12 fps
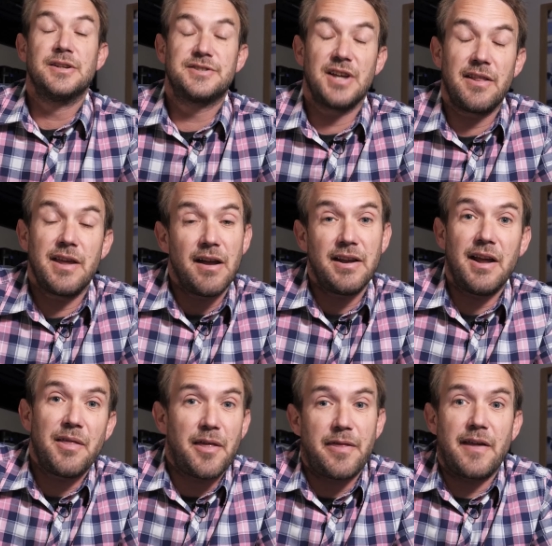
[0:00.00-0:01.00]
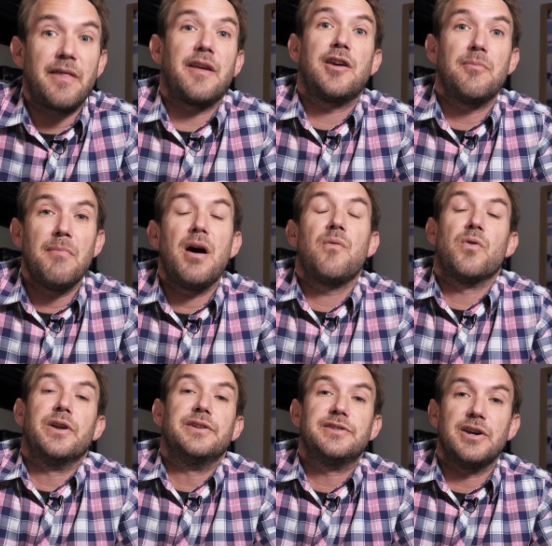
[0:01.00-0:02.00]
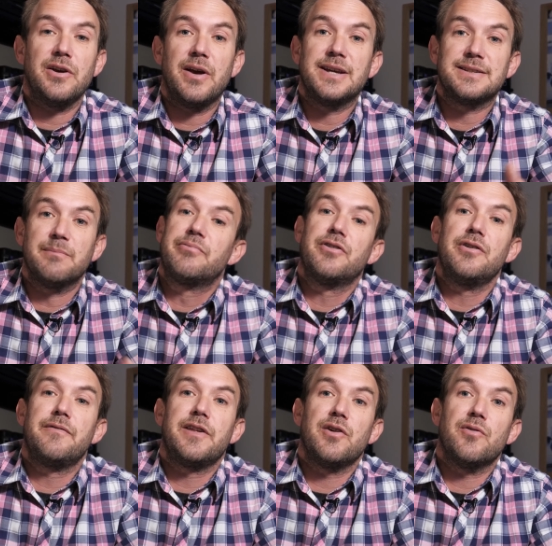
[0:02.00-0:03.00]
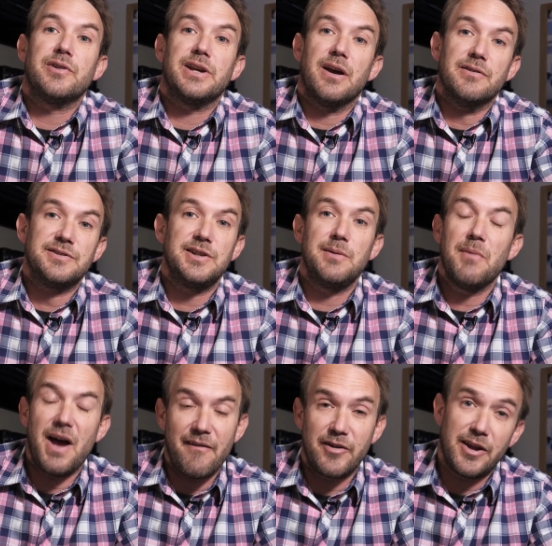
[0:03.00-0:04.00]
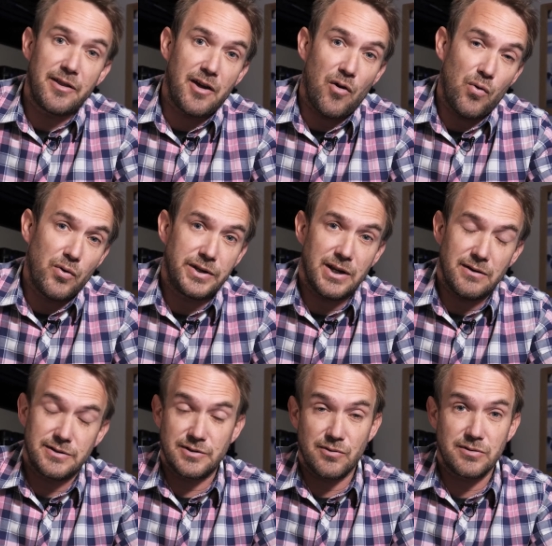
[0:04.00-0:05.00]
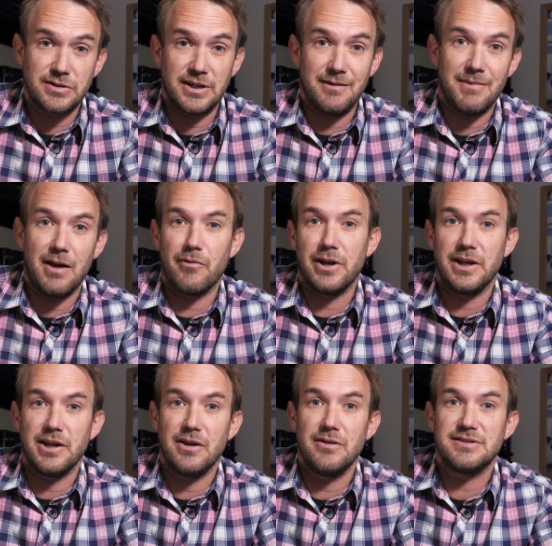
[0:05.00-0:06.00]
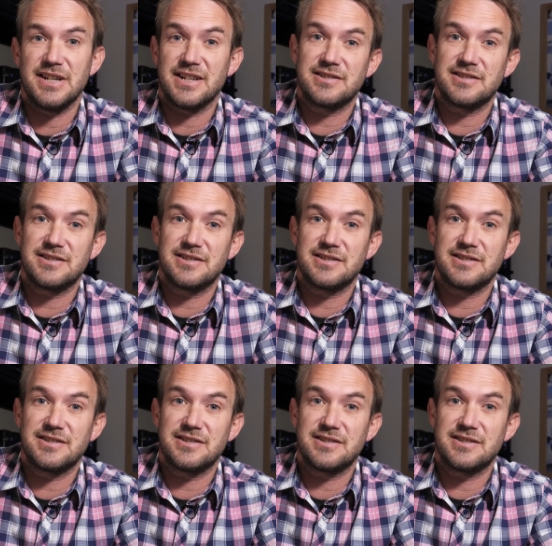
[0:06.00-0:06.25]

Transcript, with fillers: So the only other thing that you might want to do is improve the audio. So you might have another audio source that you may want to use, an